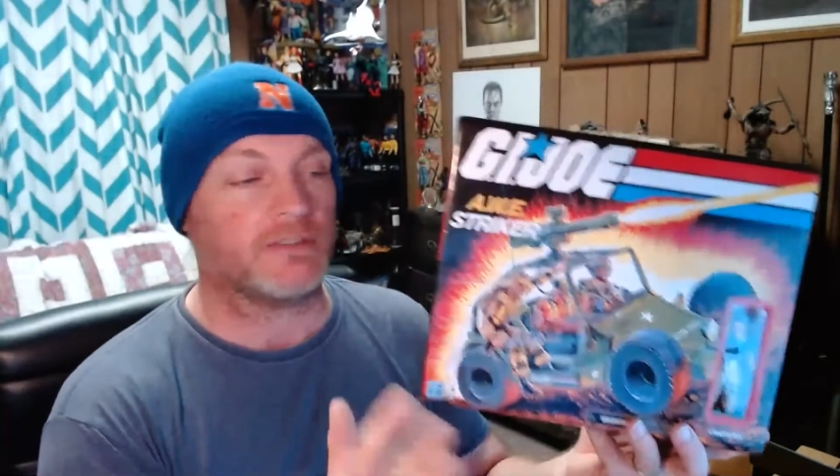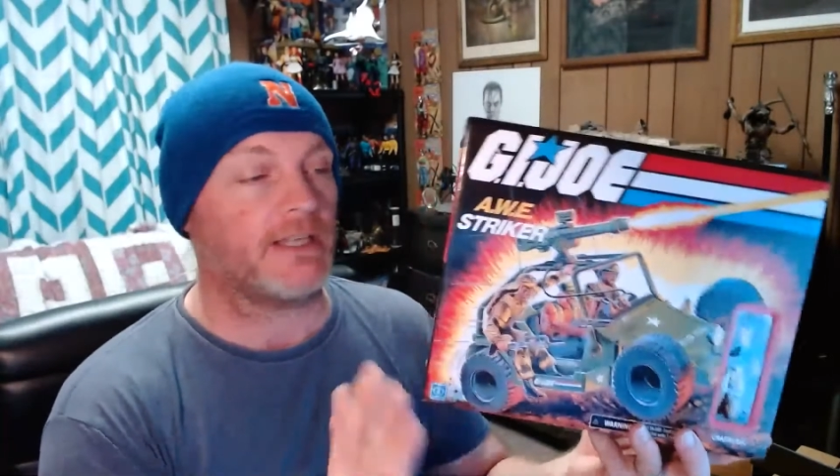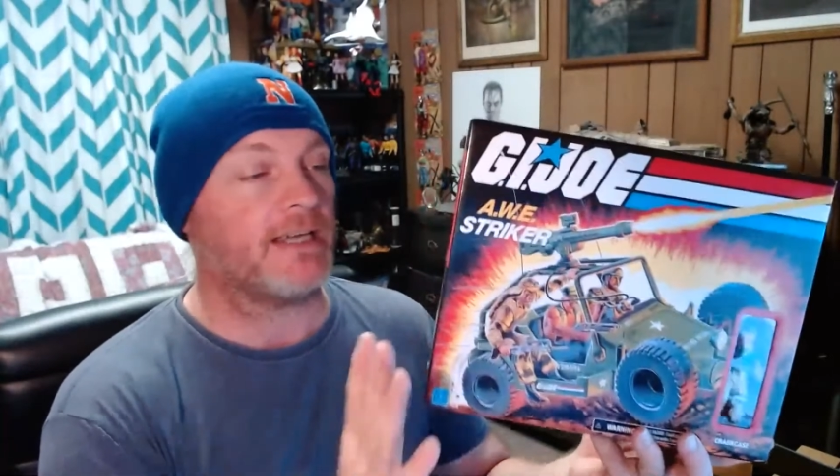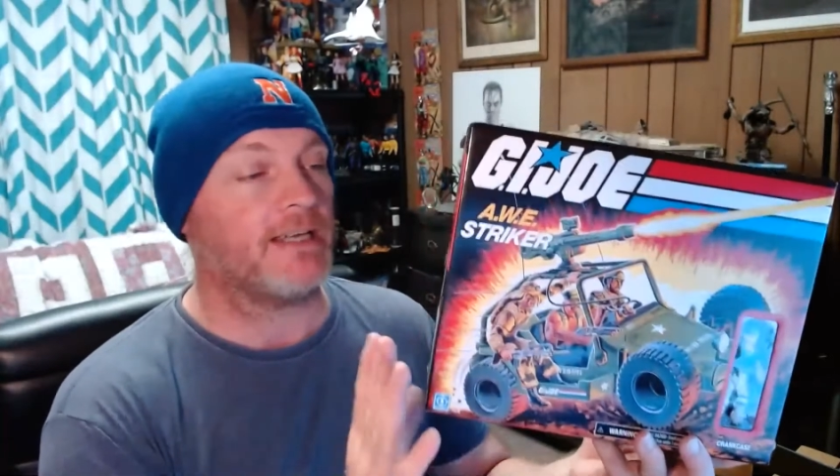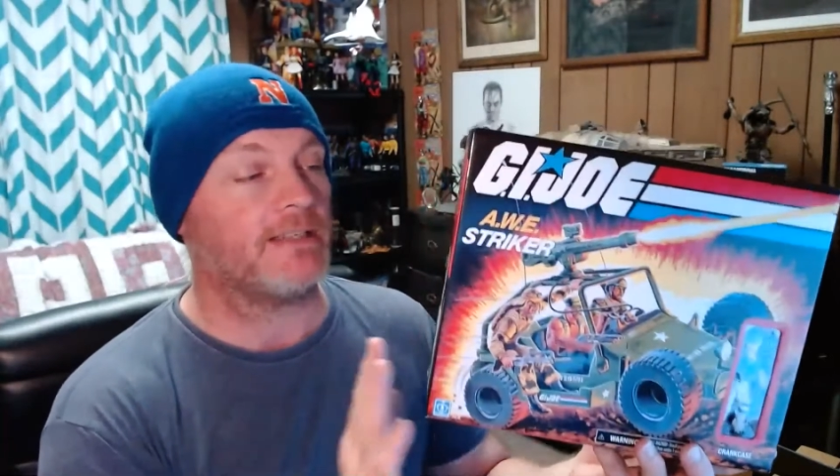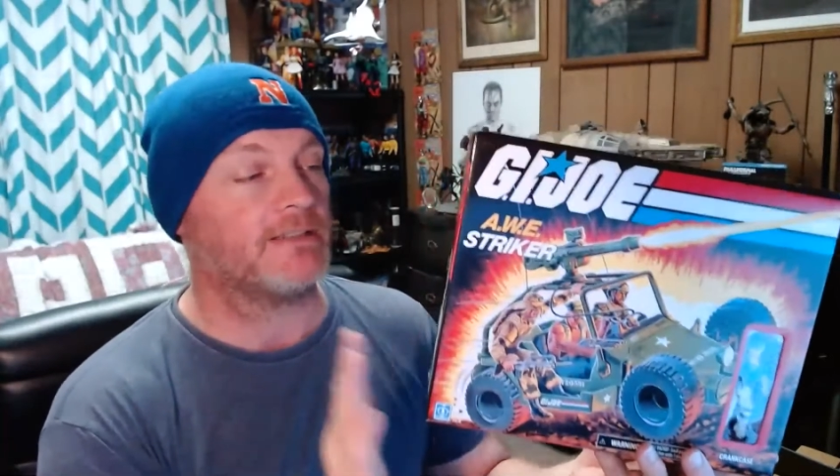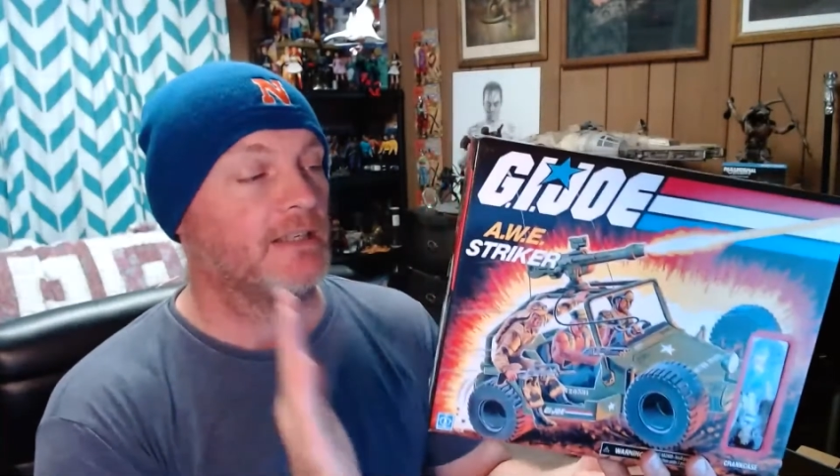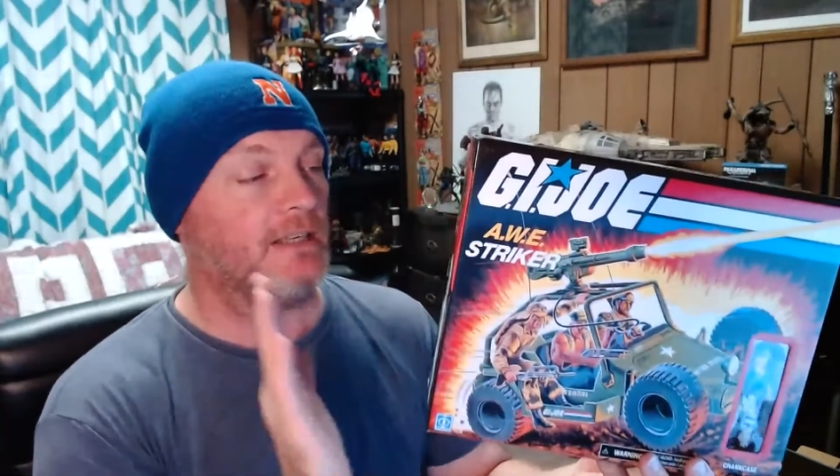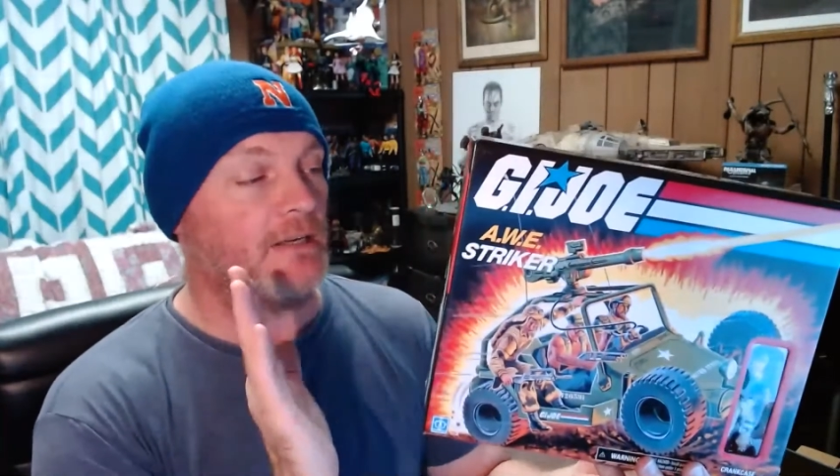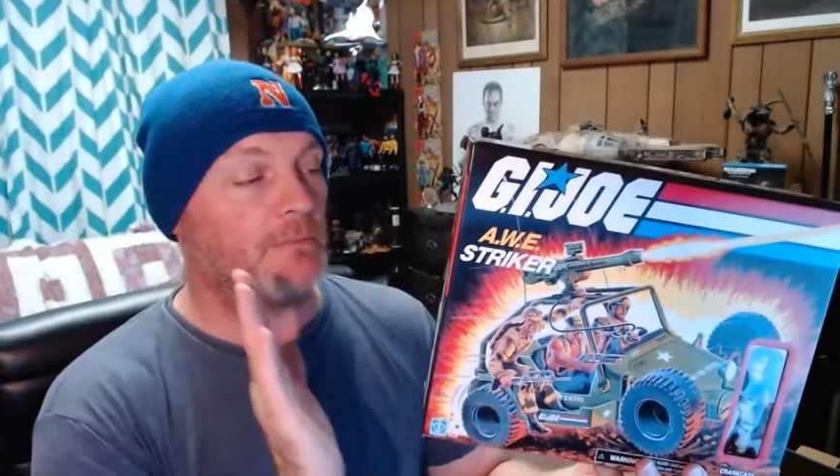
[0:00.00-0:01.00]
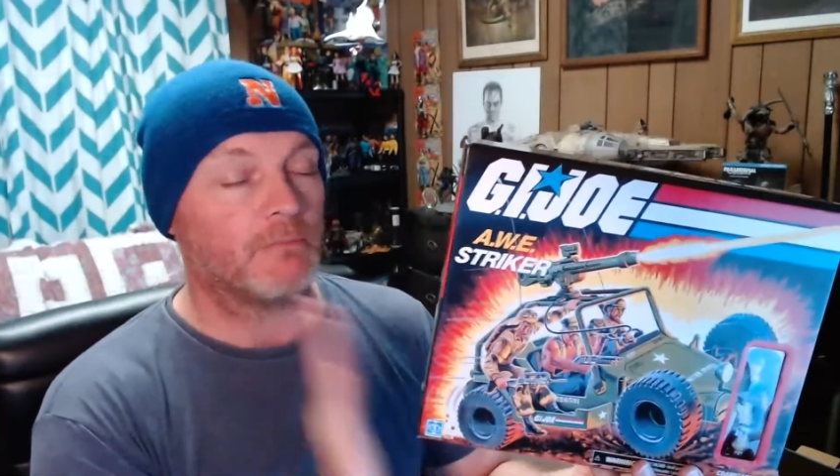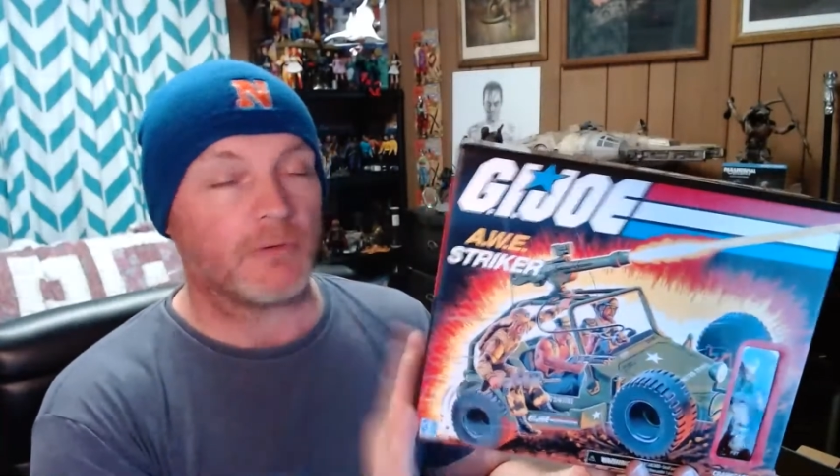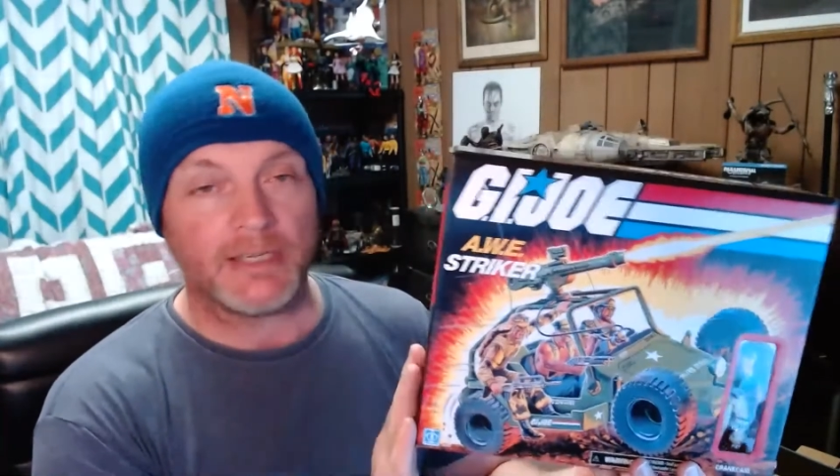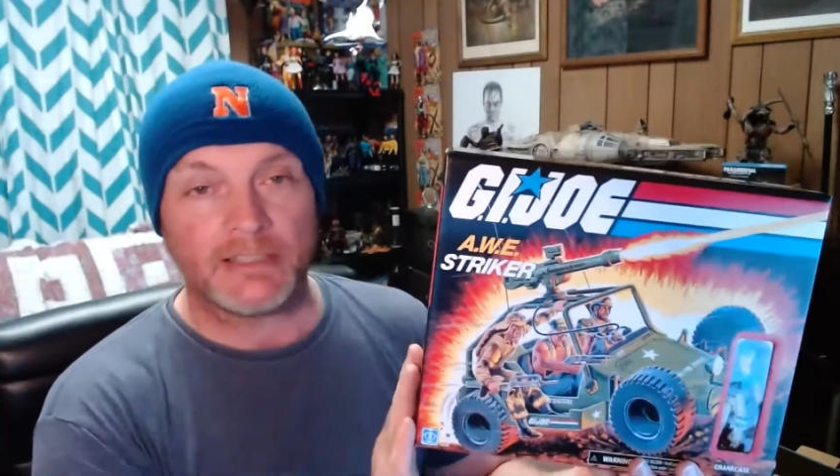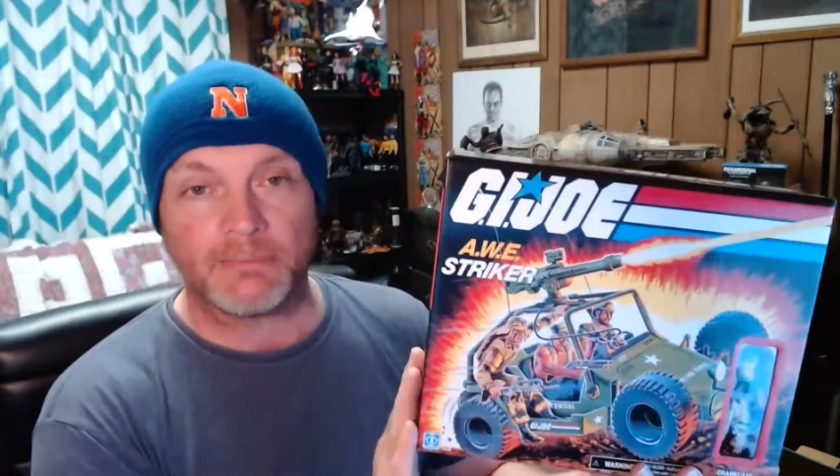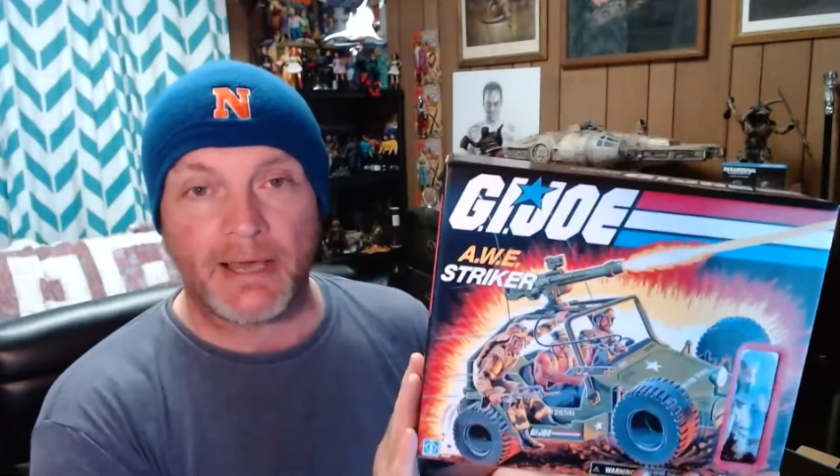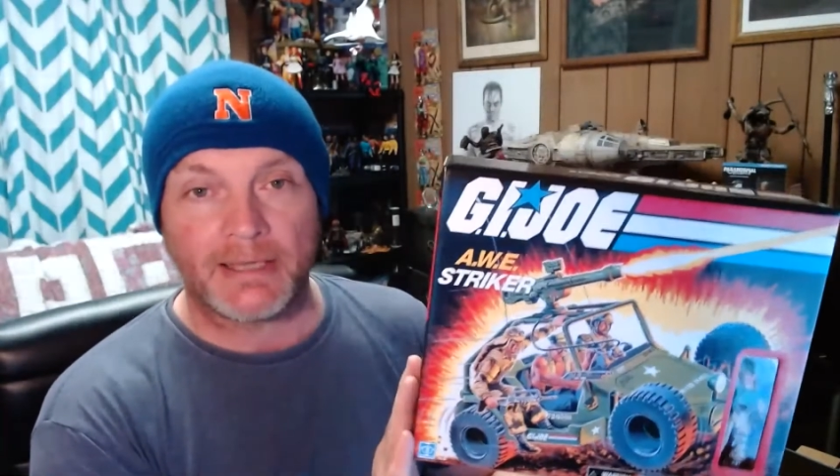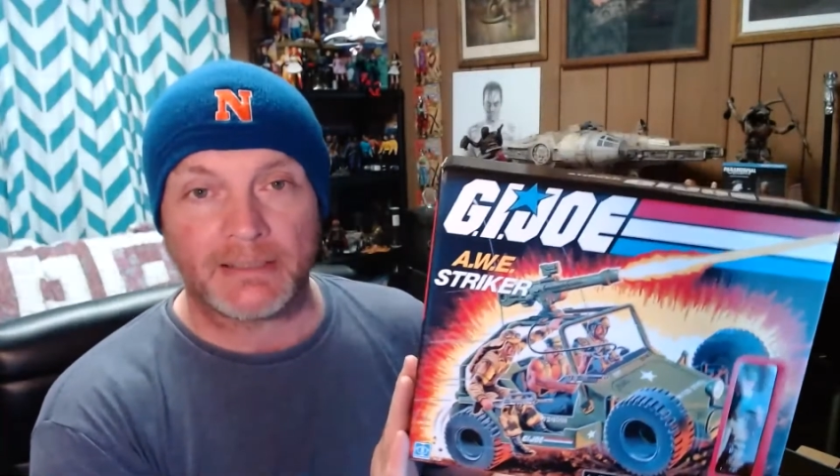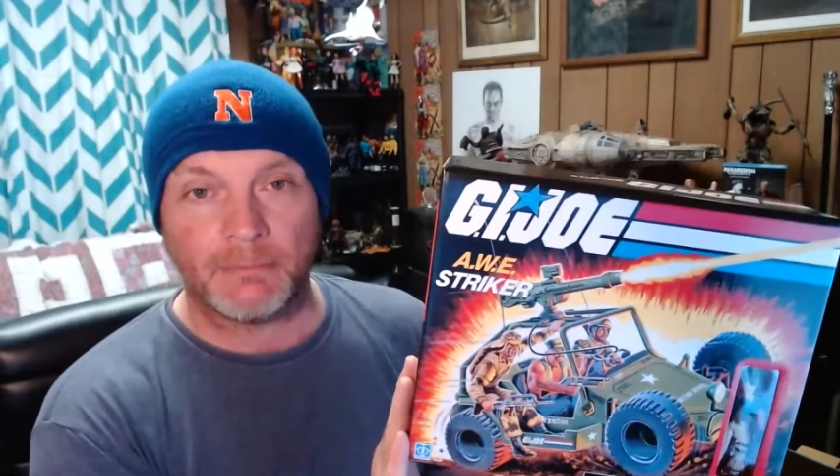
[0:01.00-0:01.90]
That is, brings back